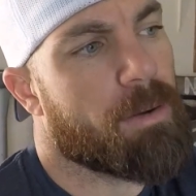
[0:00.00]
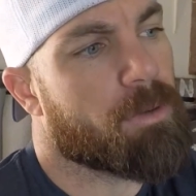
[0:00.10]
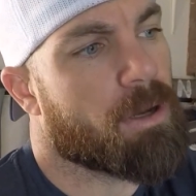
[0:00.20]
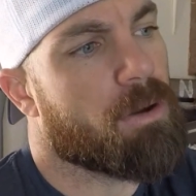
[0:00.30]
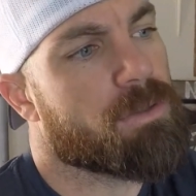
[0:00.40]

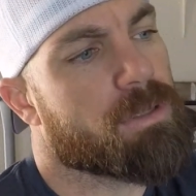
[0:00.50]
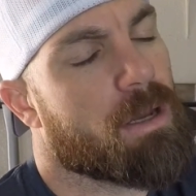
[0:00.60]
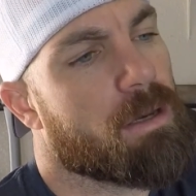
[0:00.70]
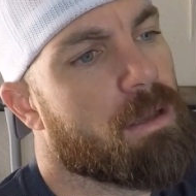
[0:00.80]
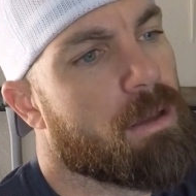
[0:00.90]
coats on,
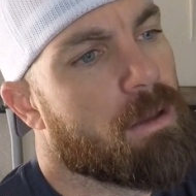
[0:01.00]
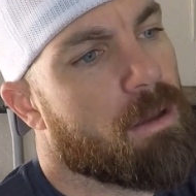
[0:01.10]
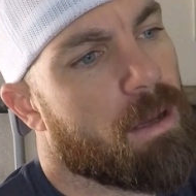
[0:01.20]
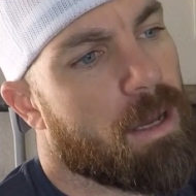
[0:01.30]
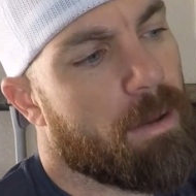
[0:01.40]

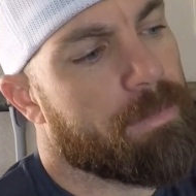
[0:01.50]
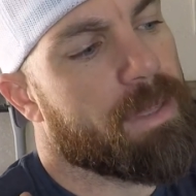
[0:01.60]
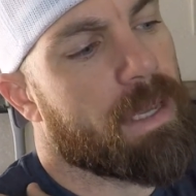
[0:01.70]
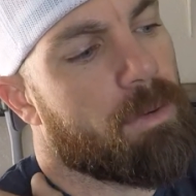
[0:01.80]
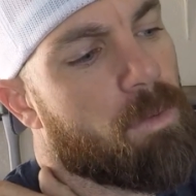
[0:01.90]
I'm
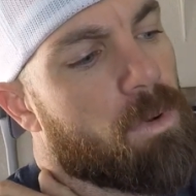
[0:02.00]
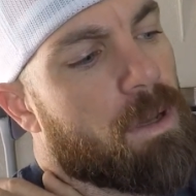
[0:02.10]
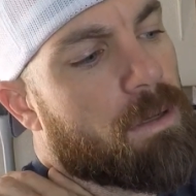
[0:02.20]
thinking we will.